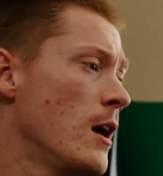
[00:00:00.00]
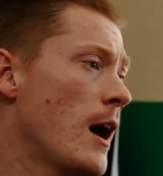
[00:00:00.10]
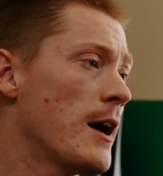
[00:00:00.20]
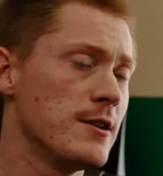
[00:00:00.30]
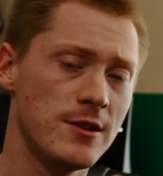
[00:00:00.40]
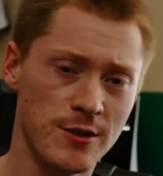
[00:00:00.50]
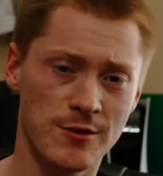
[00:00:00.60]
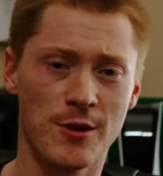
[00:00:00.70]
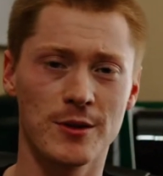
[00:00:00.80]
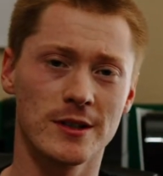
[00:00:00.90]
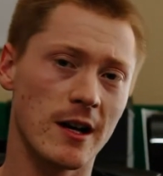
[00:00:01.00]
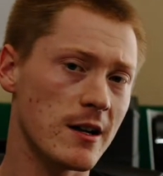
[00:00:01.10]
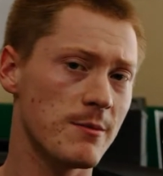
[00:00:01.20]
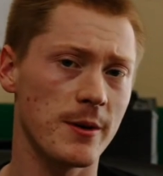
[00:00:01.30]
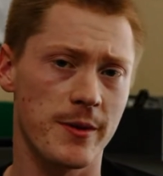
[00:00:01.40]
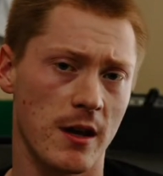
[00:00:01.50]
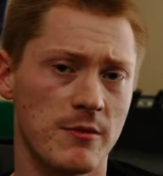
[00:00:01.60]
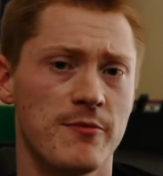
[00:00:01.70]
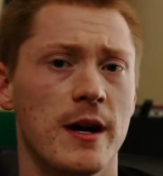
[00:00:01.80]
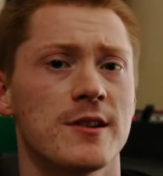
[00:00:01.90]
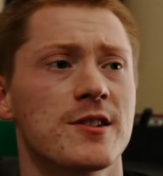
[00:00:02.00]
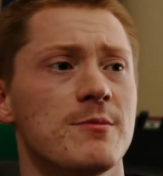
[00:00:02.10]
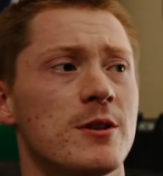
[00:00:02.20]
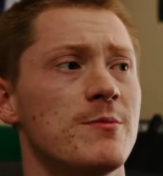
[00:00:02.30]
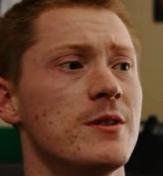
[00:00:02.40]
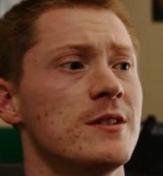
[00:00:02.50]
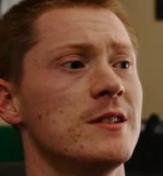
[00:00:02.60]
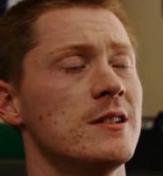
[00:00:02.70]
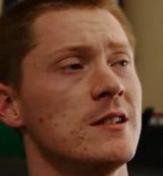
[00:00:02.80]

I do know a lot about the game of basketball, but